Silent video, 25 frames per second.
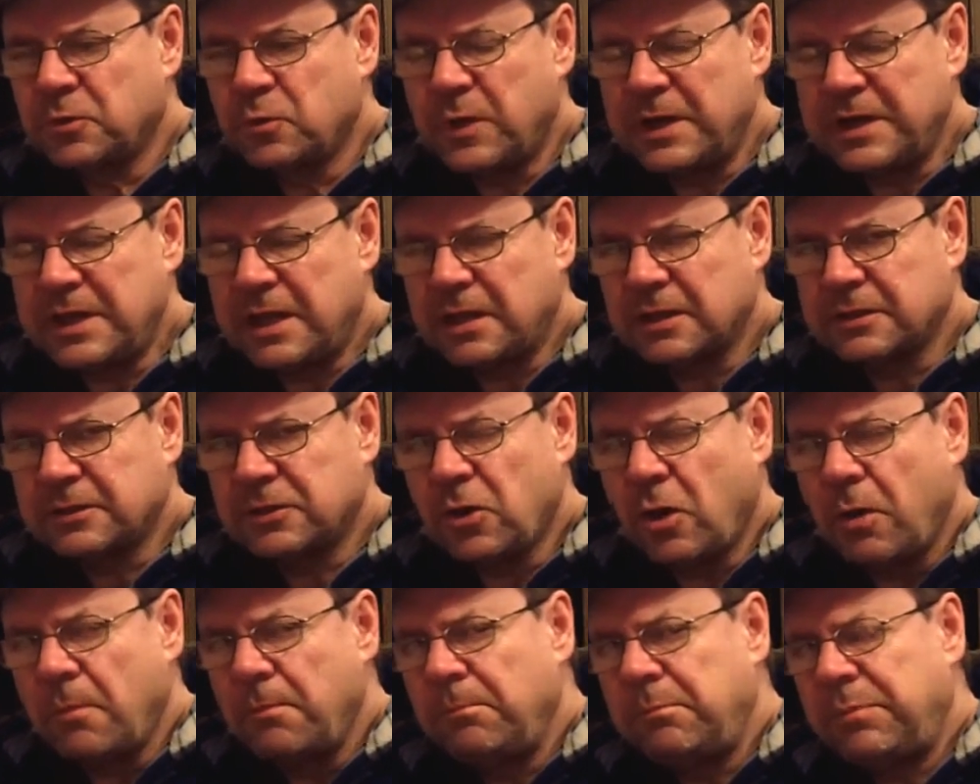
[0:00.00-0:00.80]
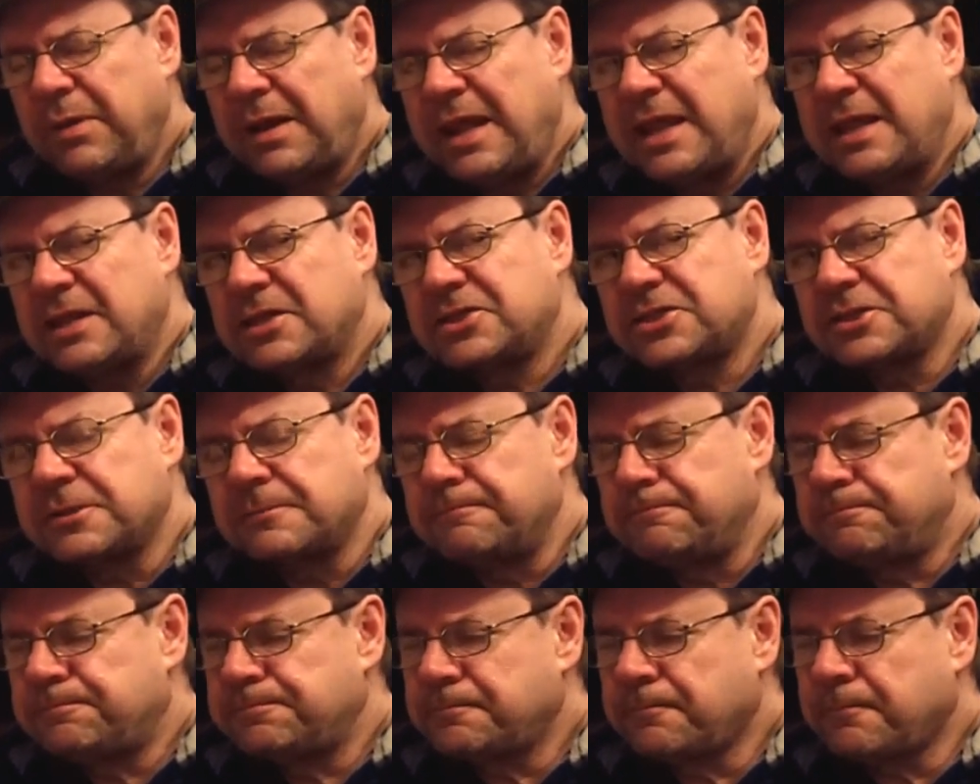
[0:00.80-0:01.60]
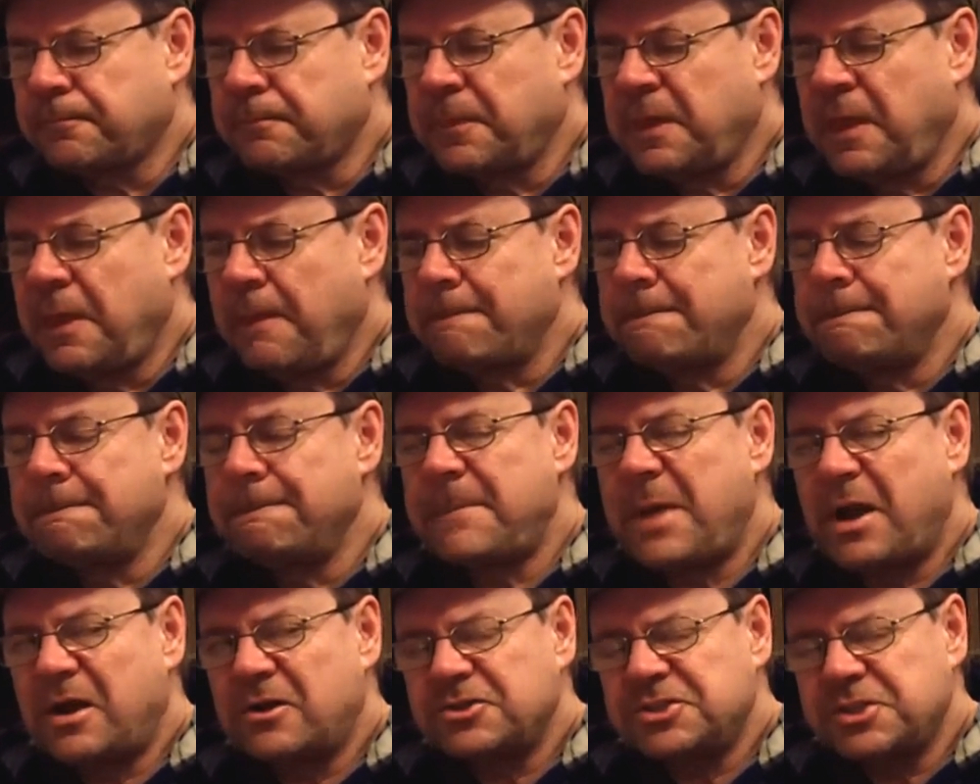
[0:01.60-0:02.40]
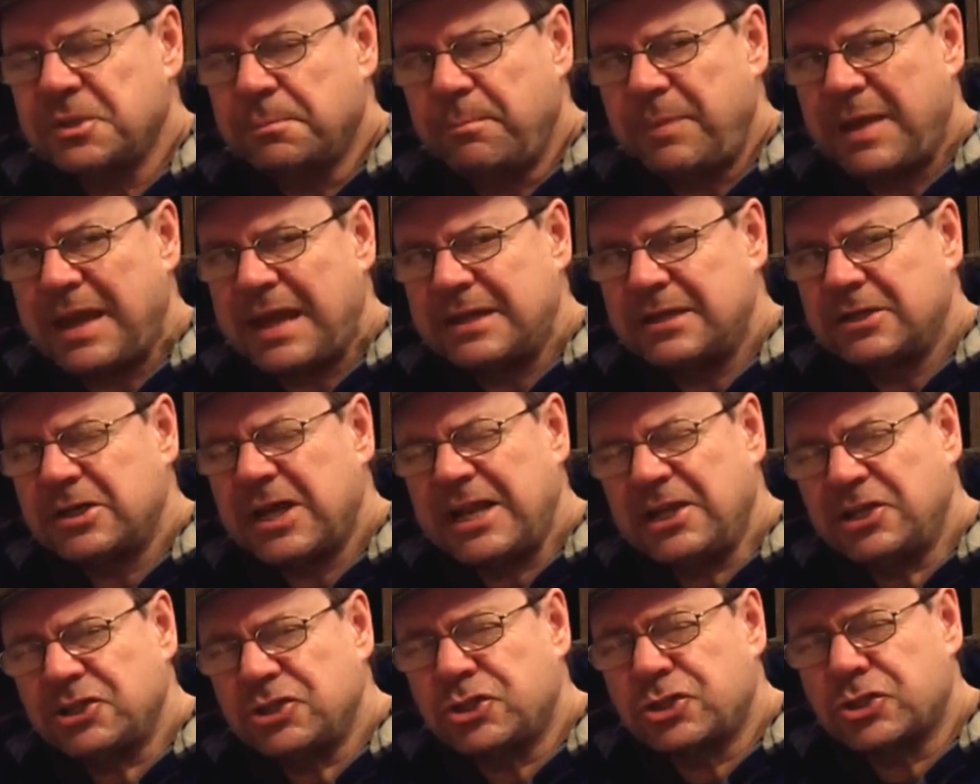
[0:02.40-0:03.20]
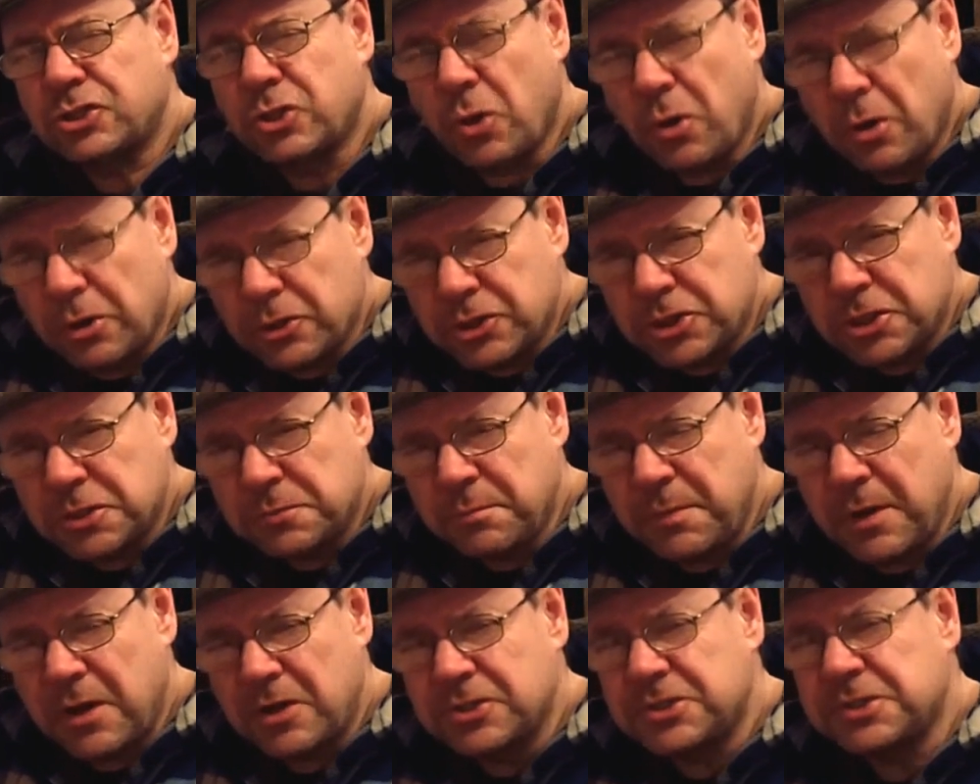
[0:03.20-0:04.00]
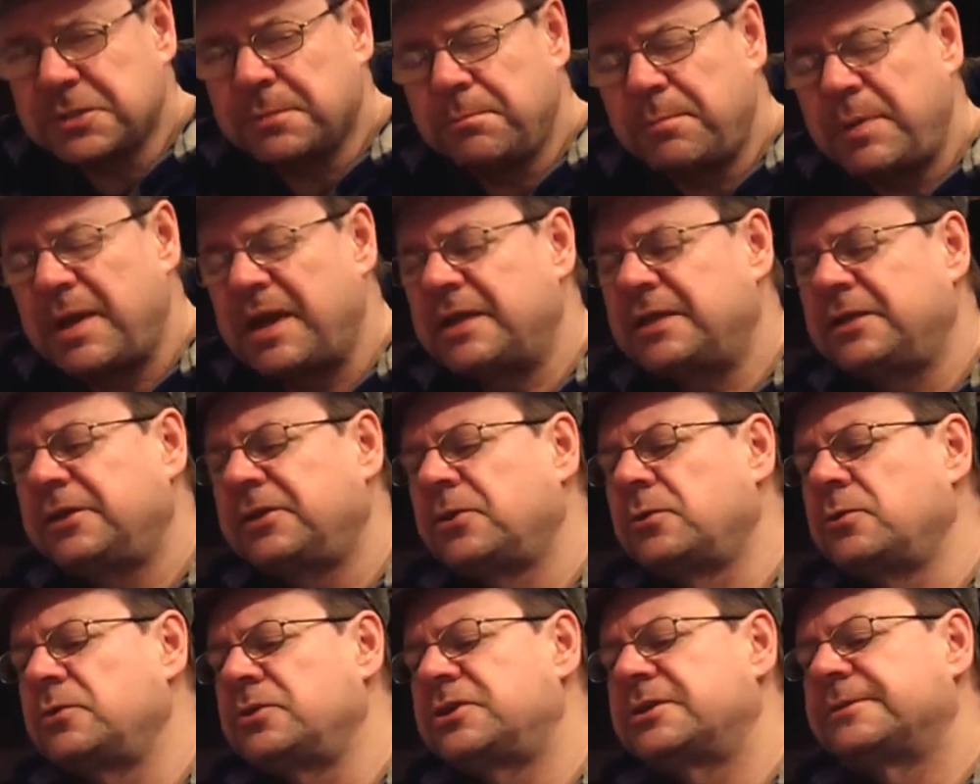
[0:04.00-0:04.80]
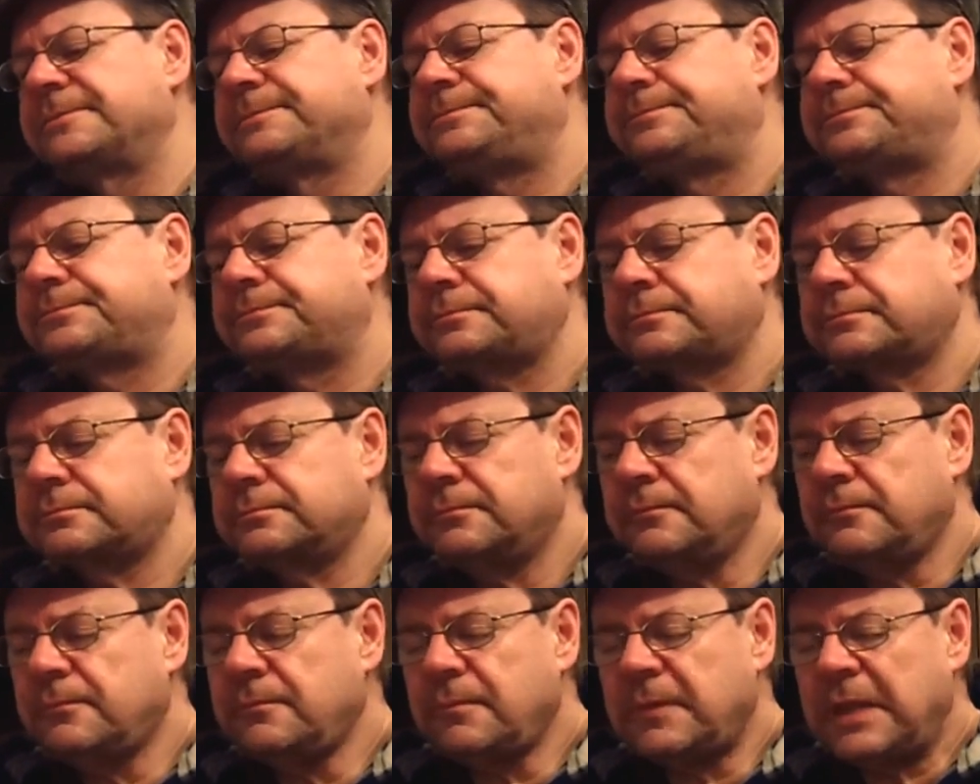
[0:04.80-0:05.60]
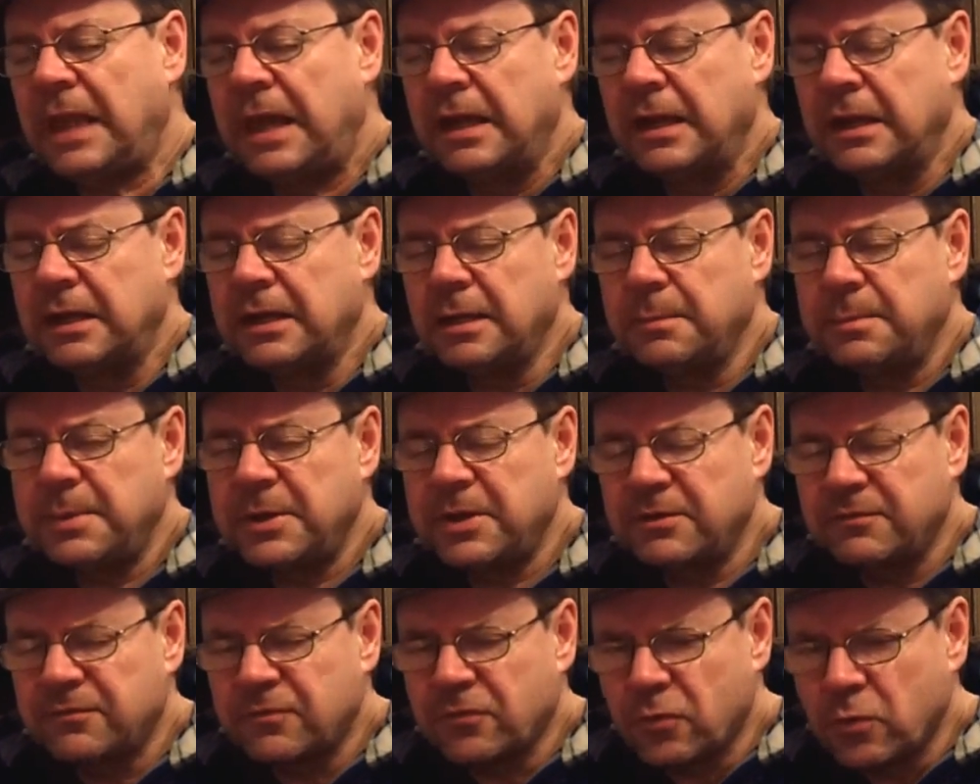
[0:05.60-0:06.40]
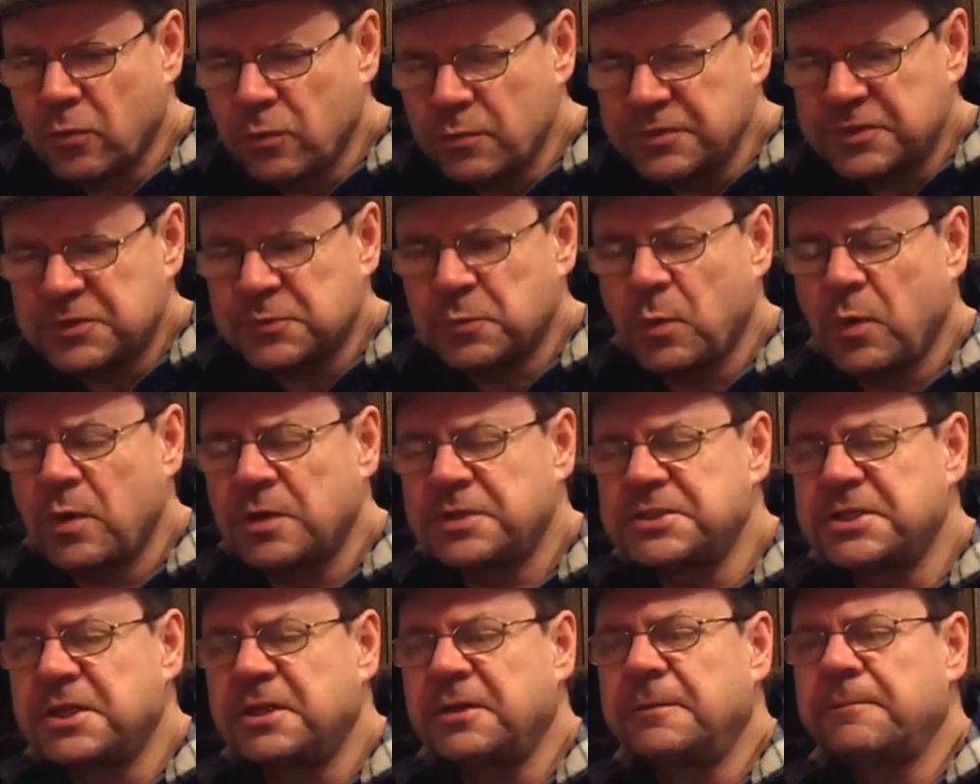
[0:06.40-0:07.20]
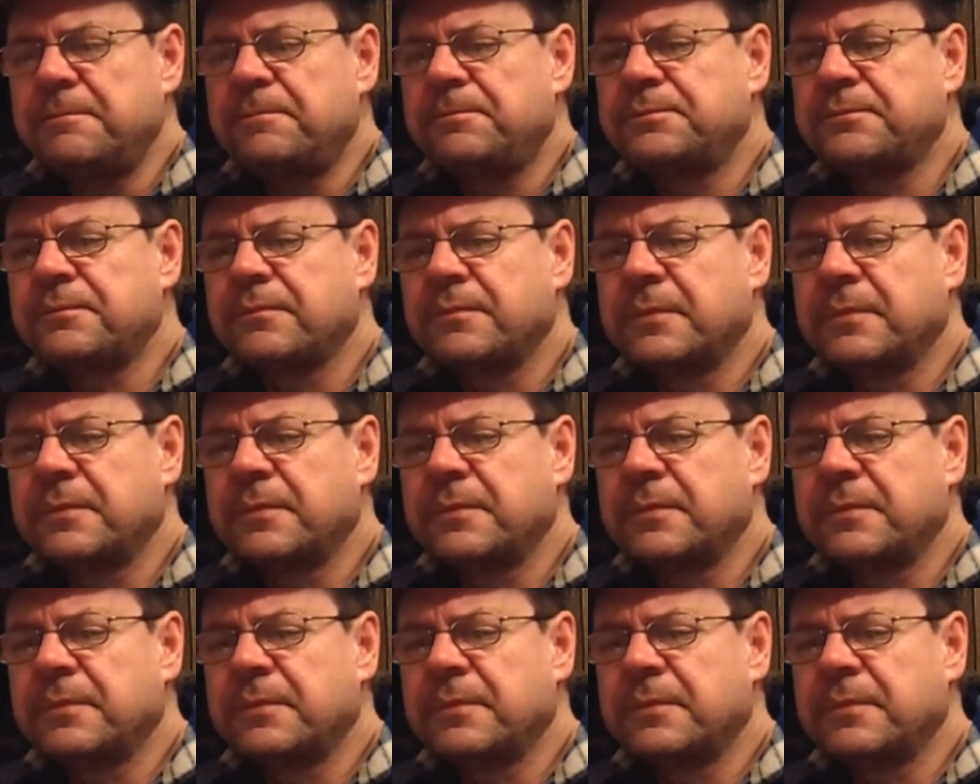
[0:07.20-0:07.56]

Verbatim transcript: Quite a complex marzipan, like scorched marzipan note, a little bit of rose water